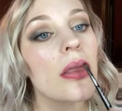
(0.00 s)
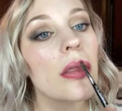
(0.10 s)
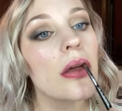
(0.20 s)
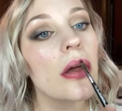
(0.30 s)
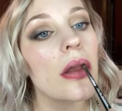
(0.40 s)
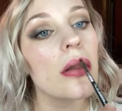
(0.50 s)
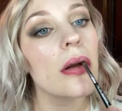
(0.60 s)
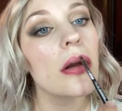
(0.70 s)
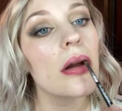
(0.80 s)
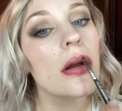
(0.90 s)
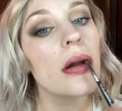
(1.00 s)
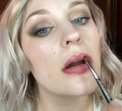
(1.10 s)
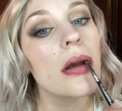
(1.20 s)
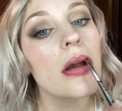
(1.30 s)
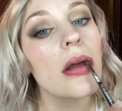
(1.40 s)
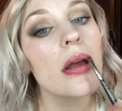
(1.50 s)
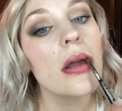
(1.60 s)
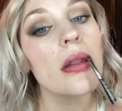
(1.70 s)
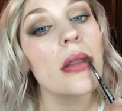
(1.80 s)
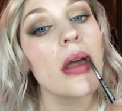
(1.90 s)
the color
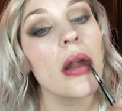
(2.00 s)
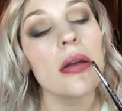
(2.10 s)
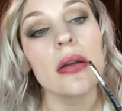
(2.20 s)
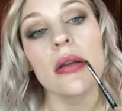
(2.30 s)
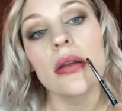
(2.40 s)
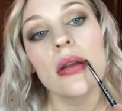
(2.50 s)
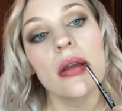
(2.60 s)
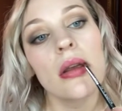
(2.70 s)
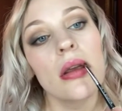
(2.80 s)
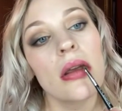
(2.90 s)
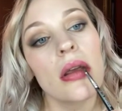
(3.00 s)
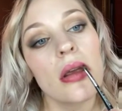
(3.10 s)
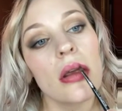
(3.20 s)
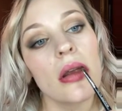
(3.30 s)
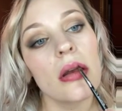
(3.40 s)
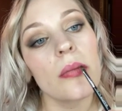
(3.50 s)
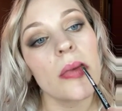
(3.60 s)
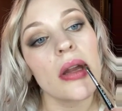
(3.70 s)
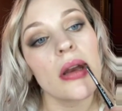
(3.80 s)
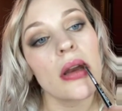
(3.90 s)
at the edges and
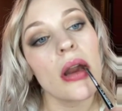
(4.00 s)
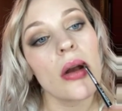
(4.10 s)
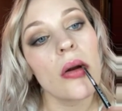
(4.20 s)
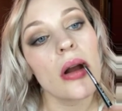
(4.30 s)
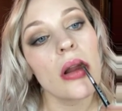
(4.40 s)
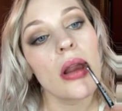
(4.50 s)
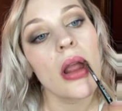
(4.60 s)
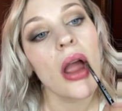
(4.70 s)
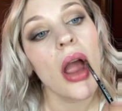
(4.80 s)
blend it inwards.